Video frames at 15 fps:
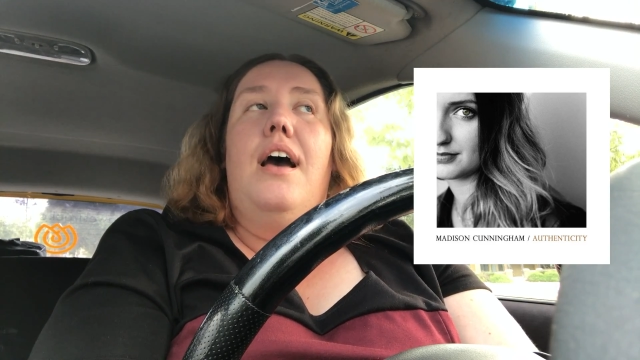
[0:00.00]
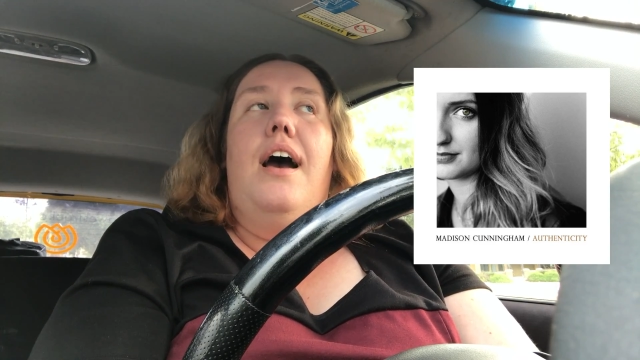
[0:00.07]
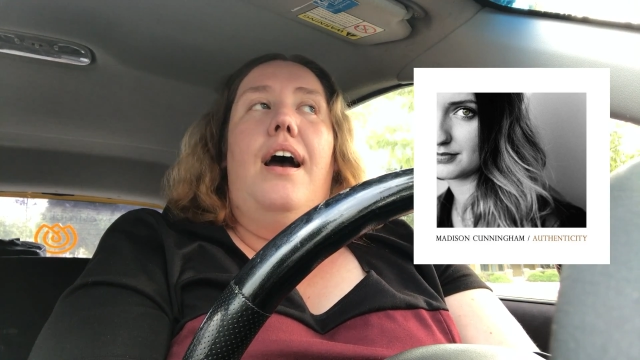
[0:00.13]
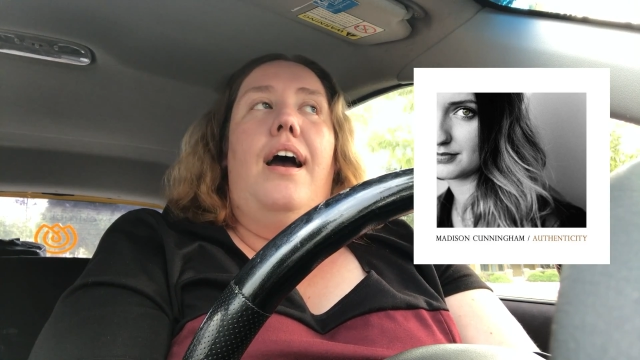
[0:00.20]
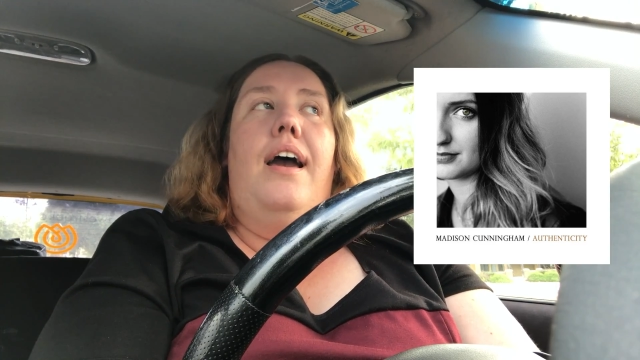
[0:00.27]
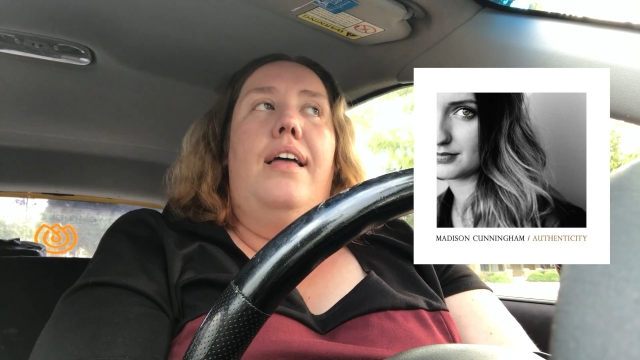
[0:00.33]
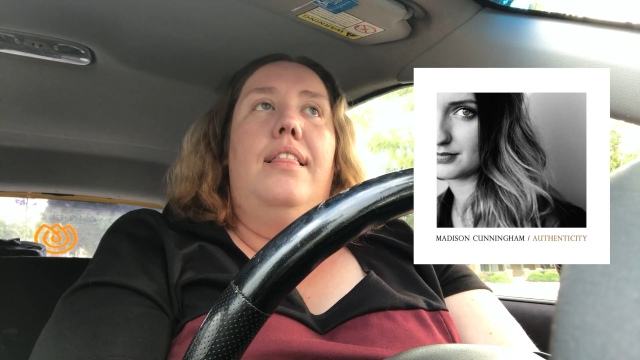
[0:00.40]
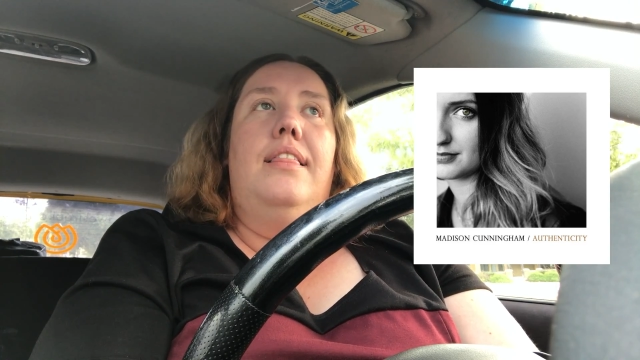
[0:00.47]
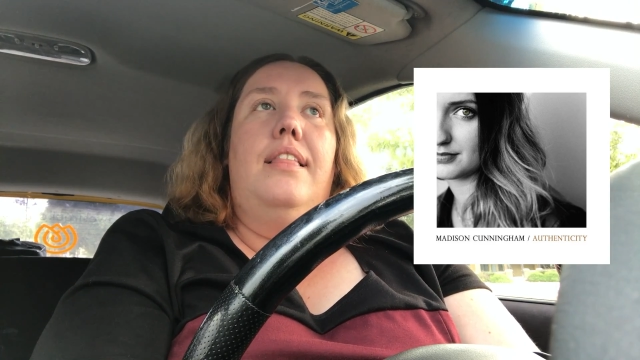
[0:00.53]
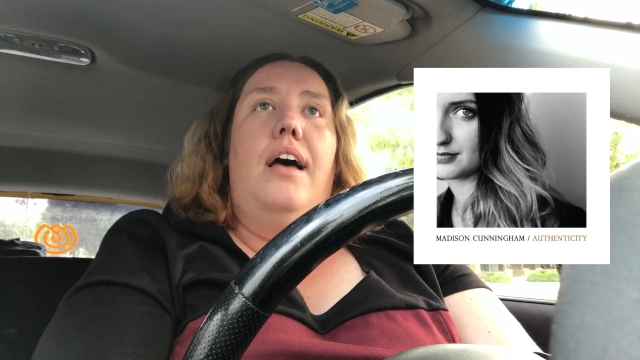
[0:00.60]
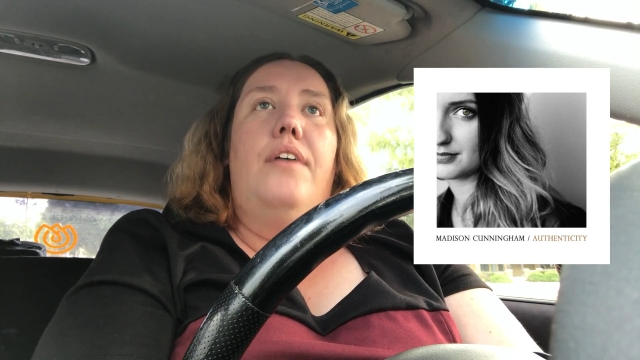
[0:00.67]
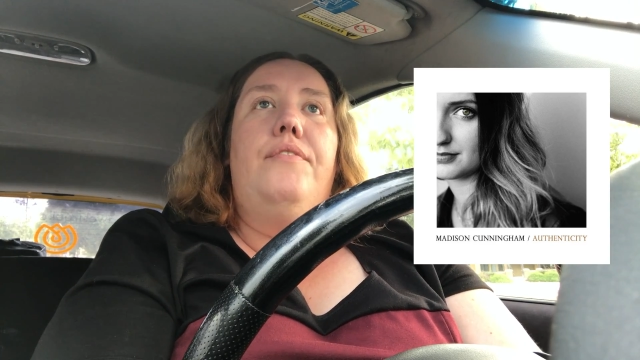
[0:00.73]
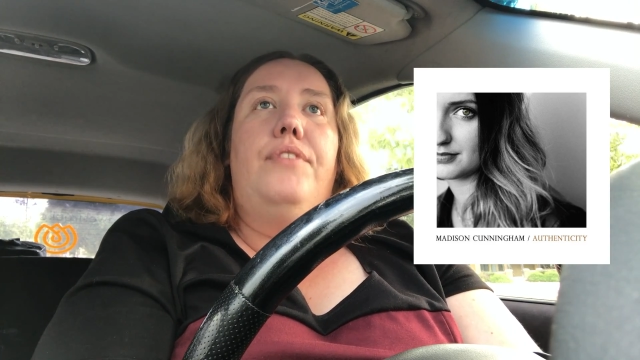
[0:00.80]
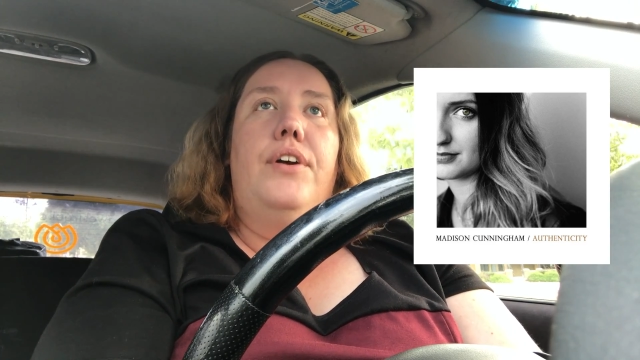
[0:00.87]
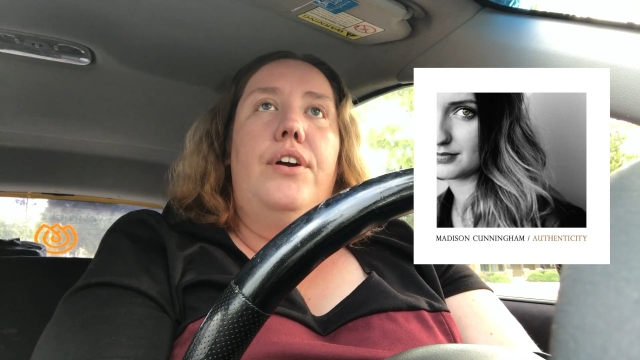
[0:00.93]
I
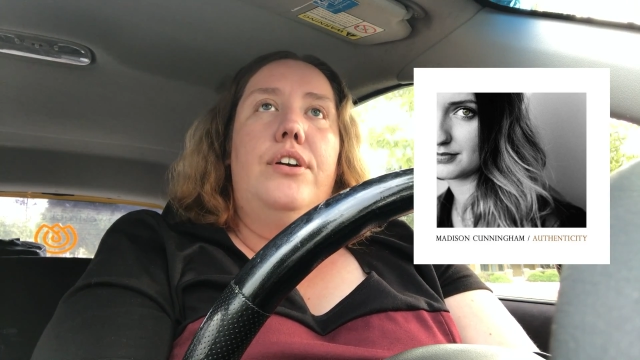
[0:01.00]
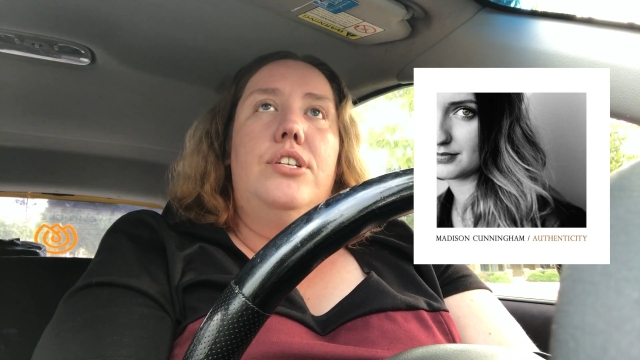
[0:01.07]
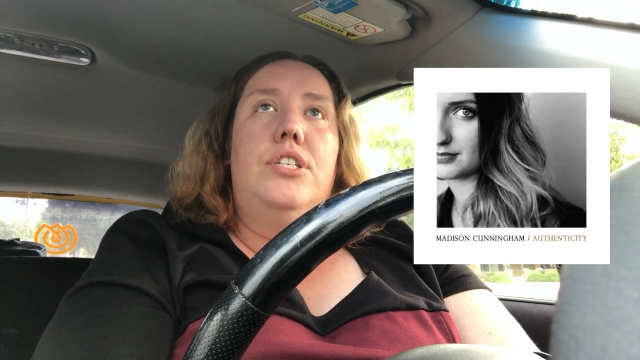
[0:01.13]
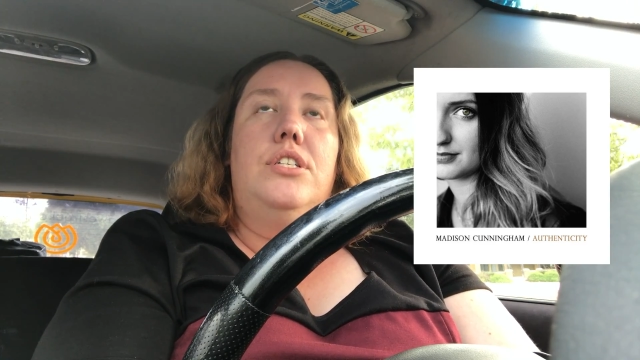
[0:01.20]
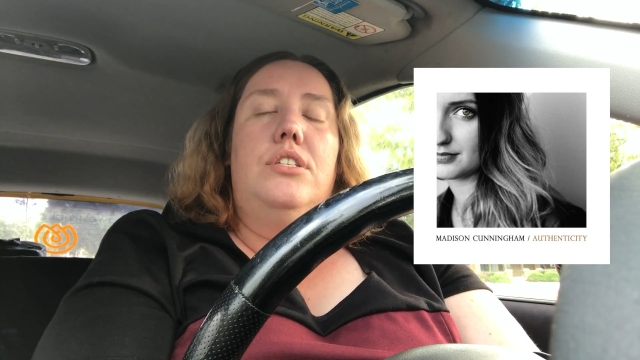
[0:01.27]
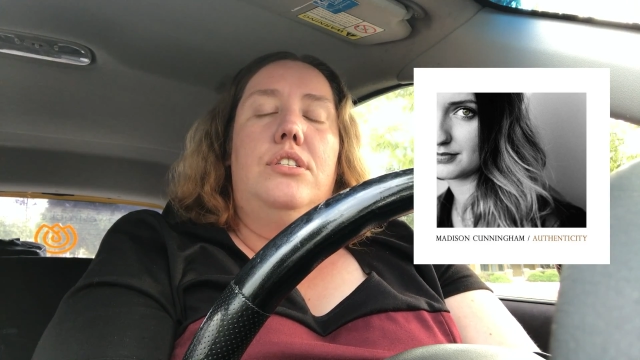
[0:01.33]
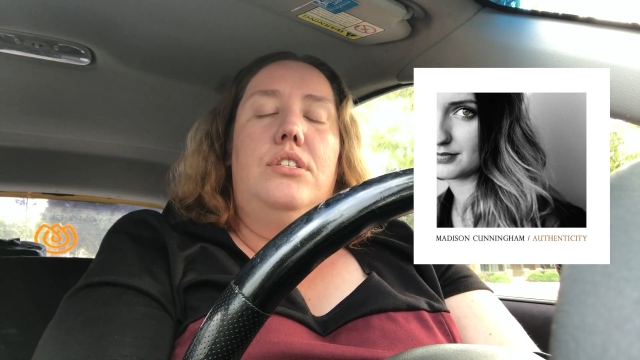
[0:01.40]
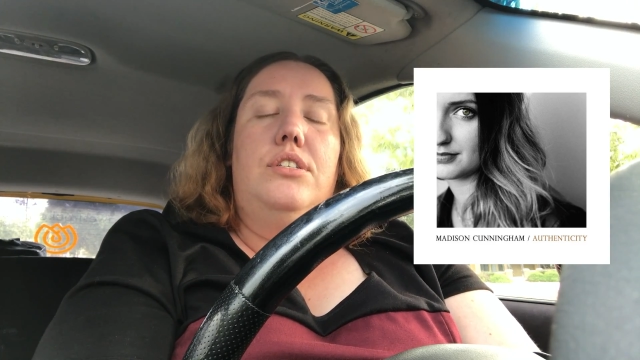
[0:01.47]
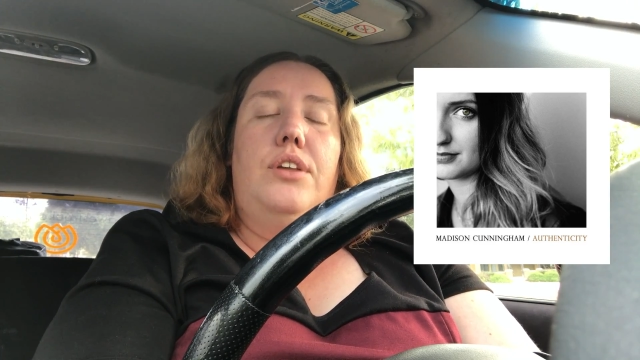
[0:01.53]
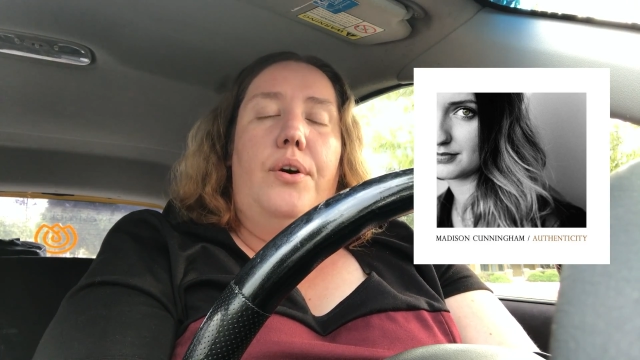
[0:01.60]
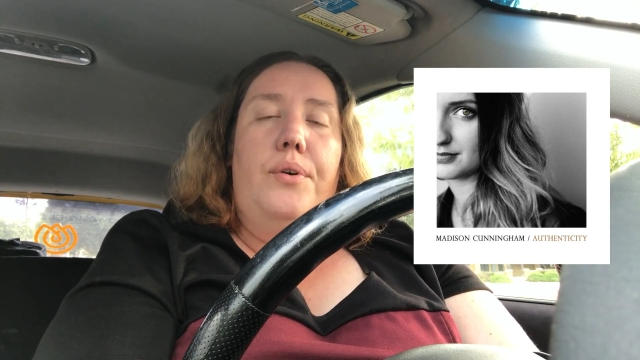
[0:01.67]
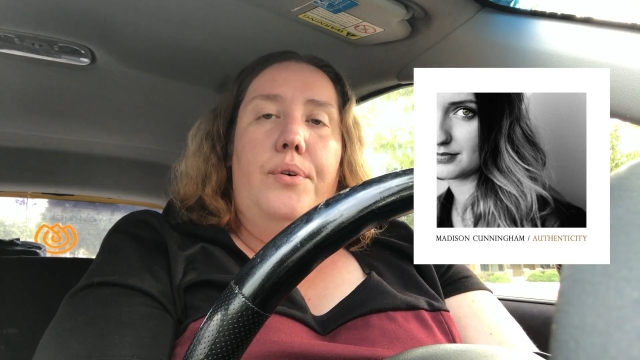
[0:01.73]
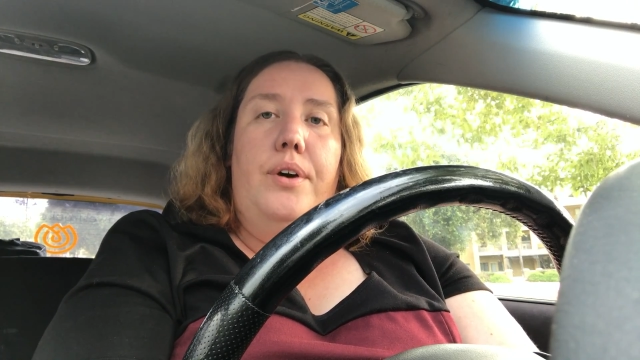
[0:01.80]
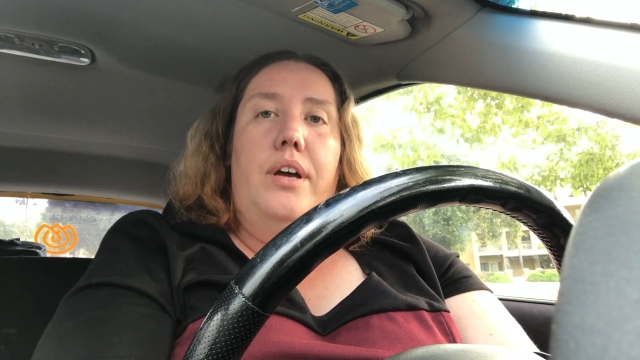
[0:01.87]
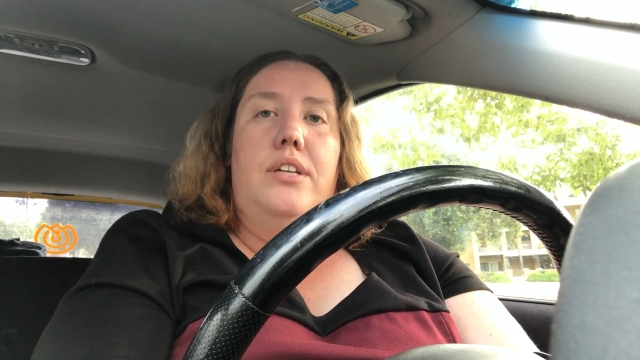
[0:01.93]
love her. She's
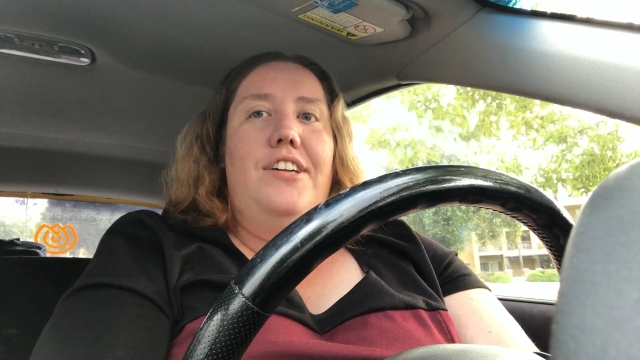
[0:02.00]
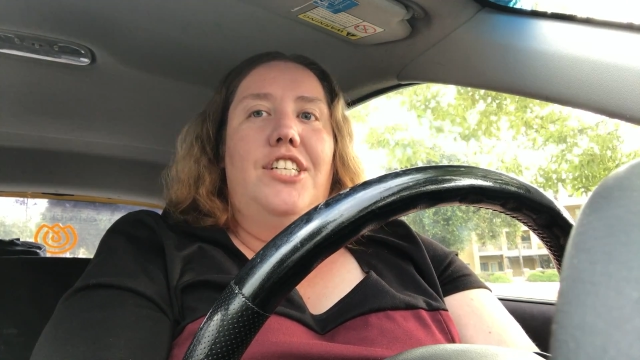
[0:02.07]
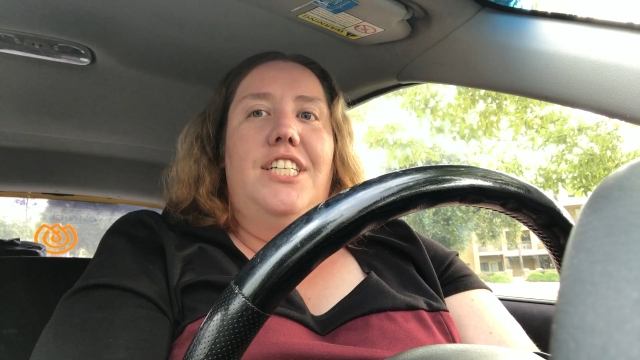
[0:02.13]
so good.